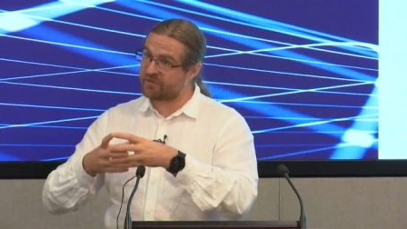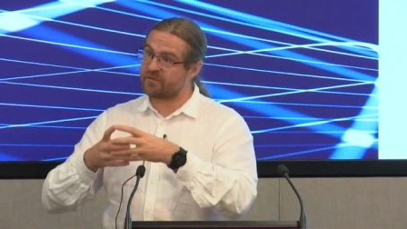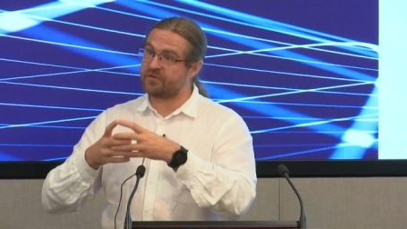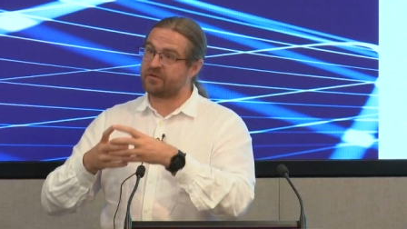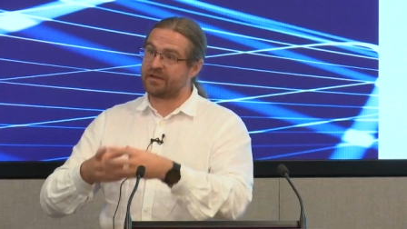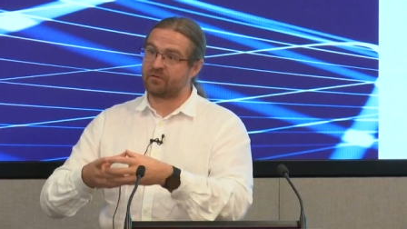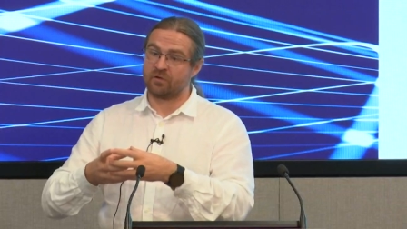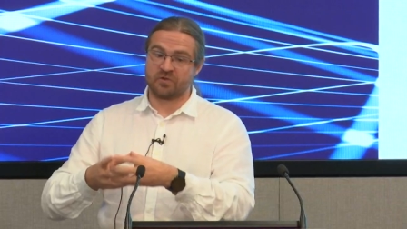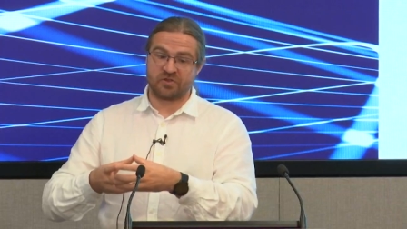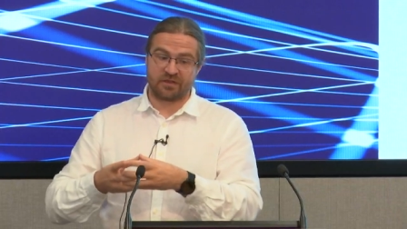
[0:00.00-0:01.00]
the
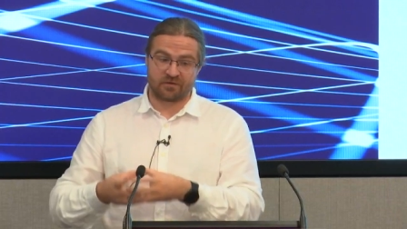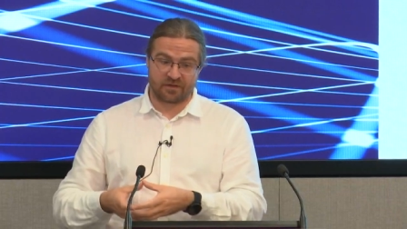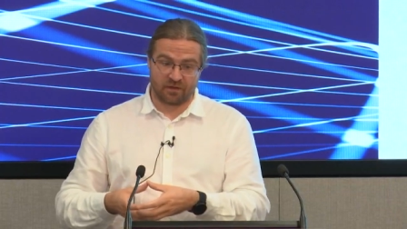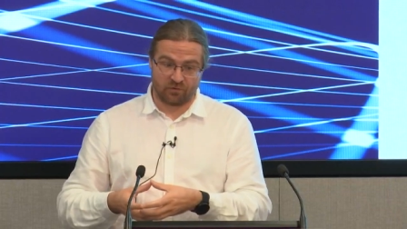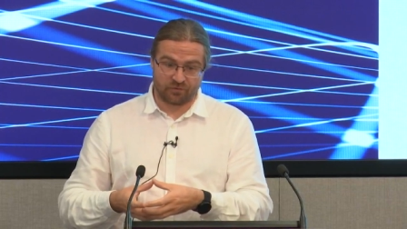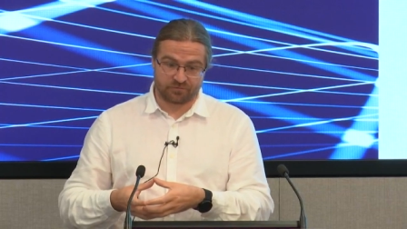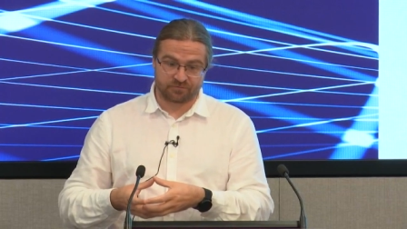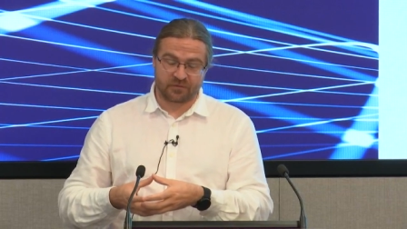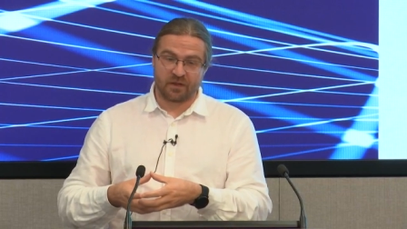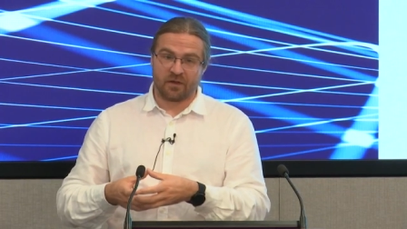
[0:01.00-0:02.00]
technology itself.
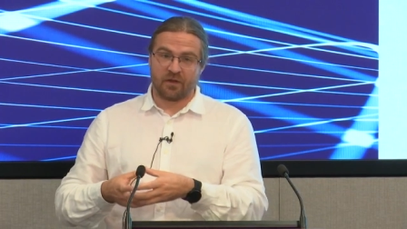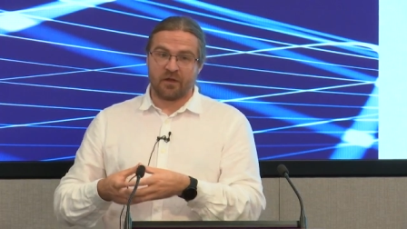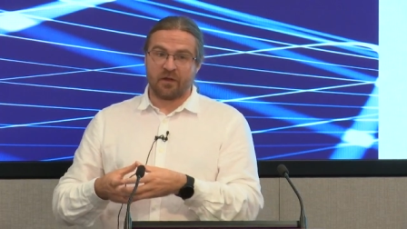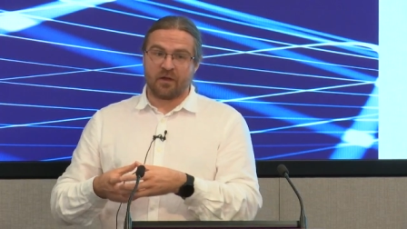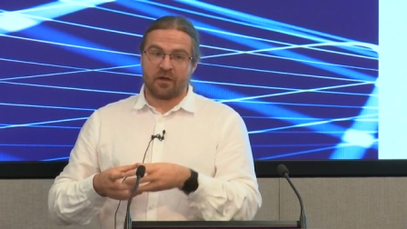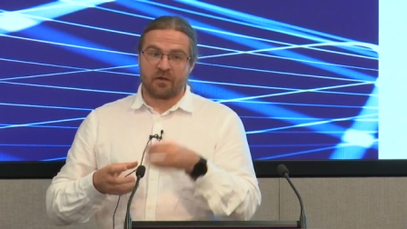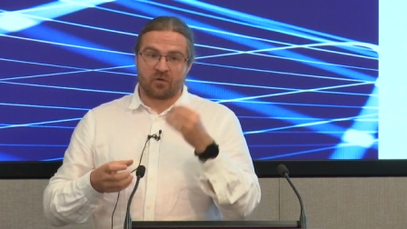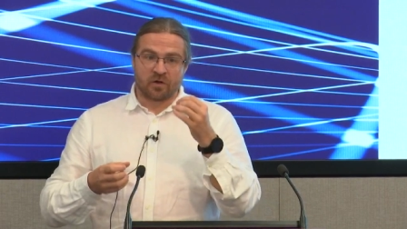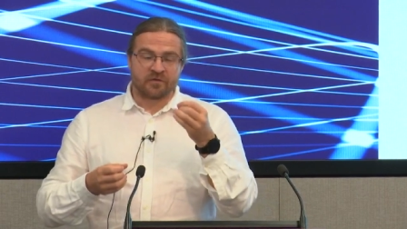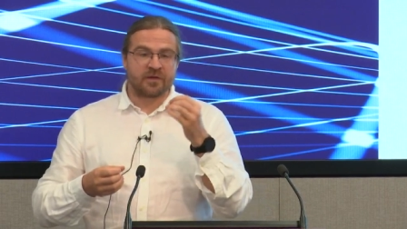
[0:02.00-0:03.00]

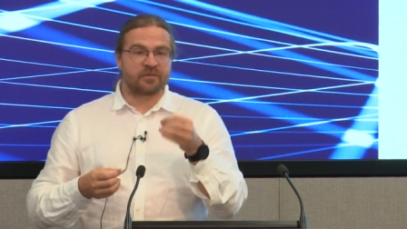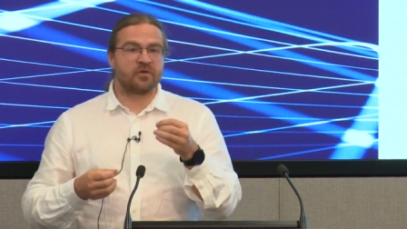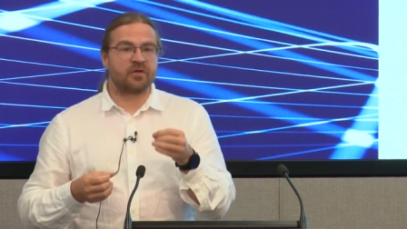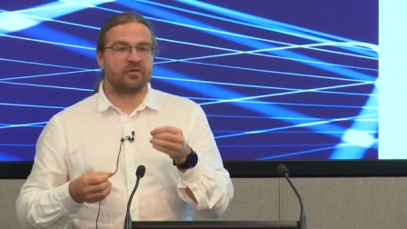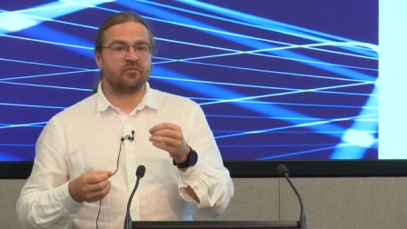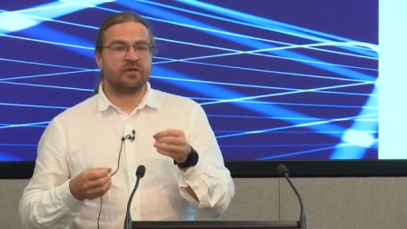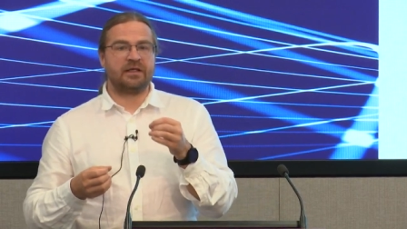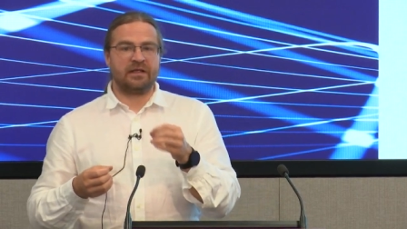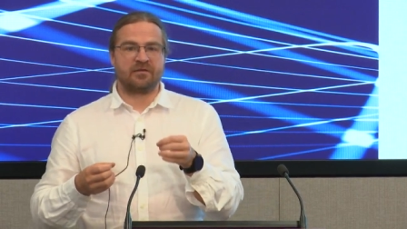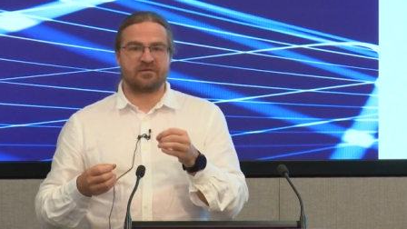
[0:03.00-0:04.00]
Concepts you can
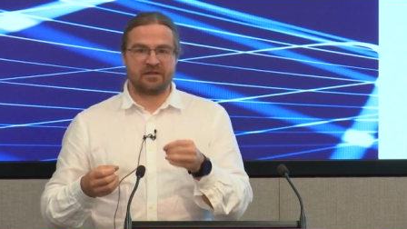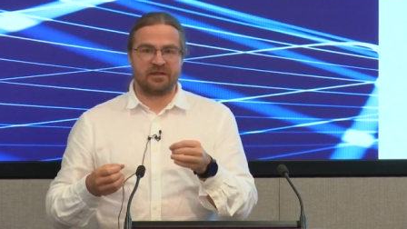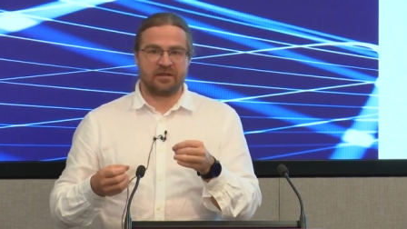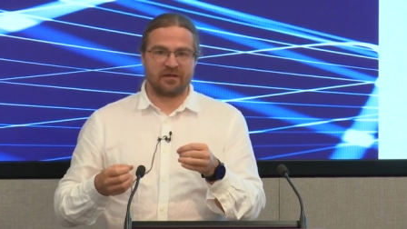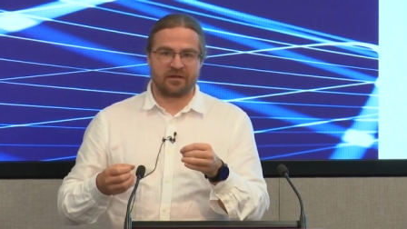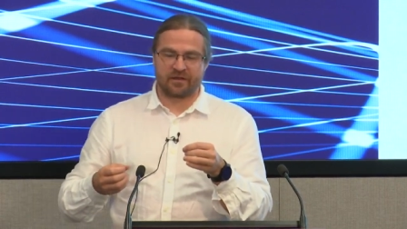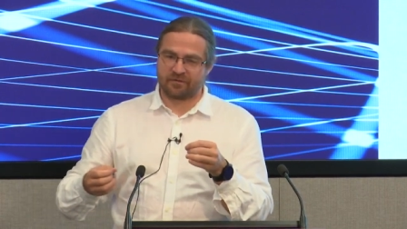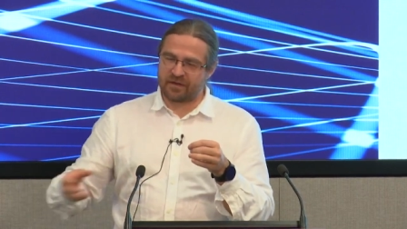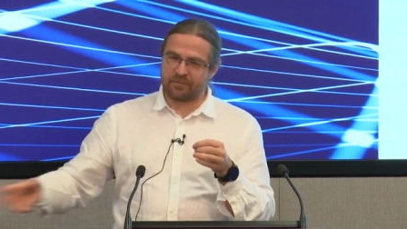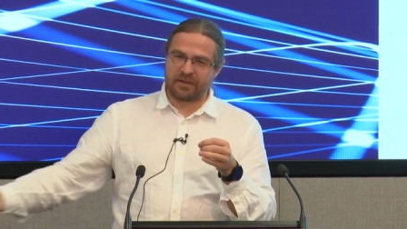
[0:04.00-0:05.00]
really see, like
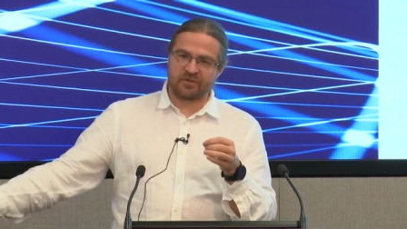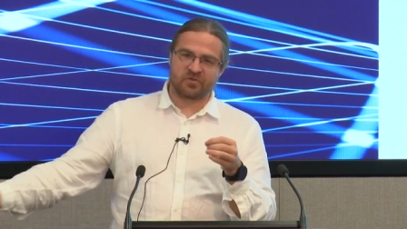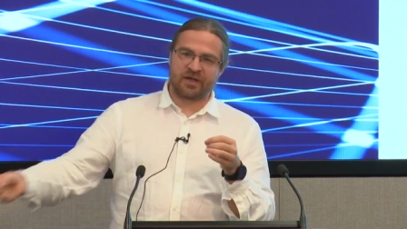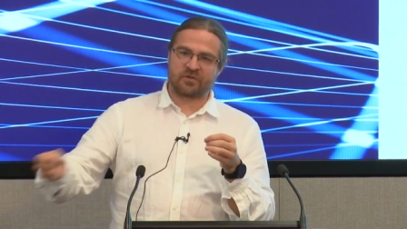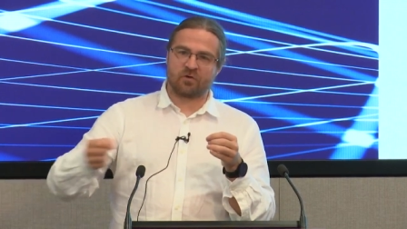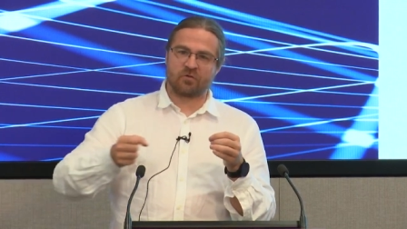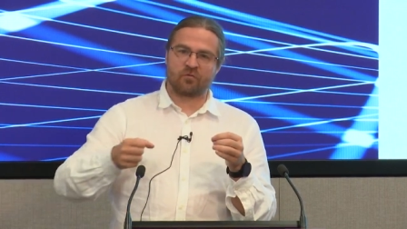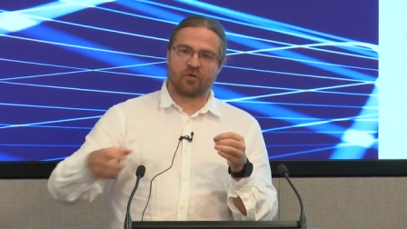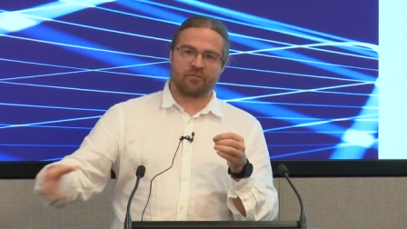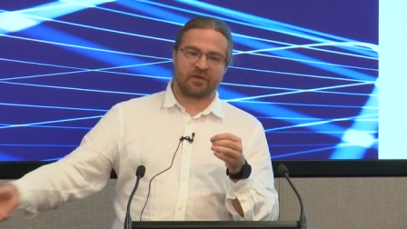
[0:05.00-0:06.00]
they're being dragged on
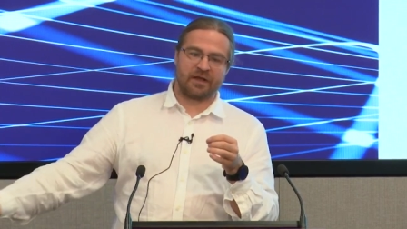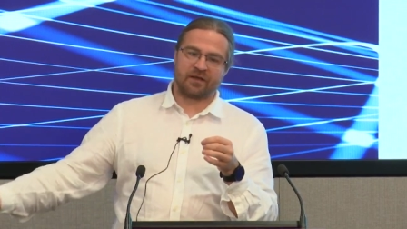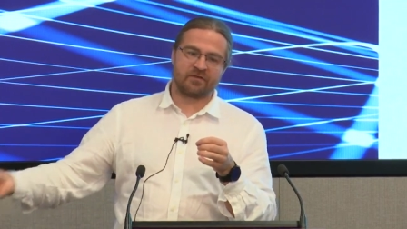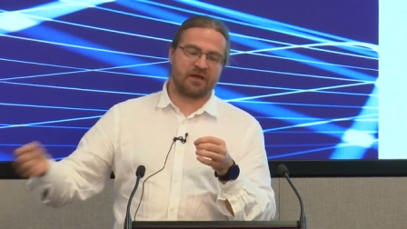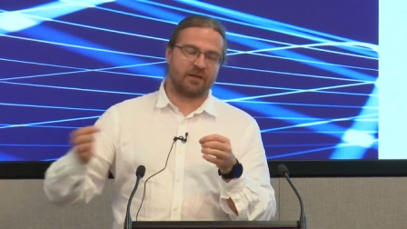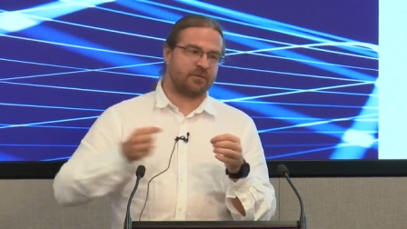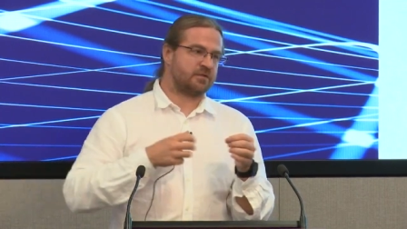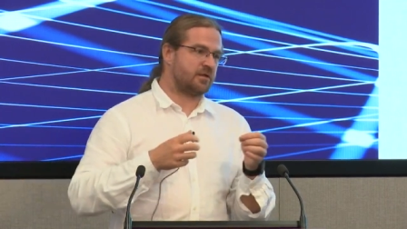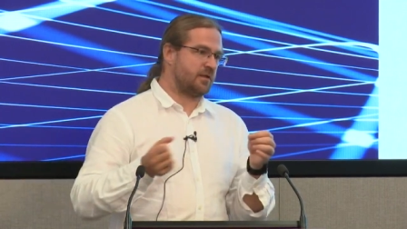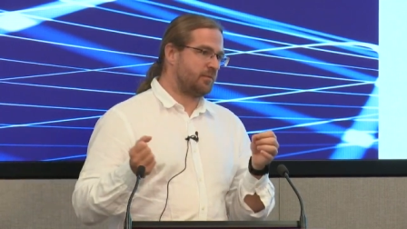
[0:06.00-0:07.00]
from the legacy IP time.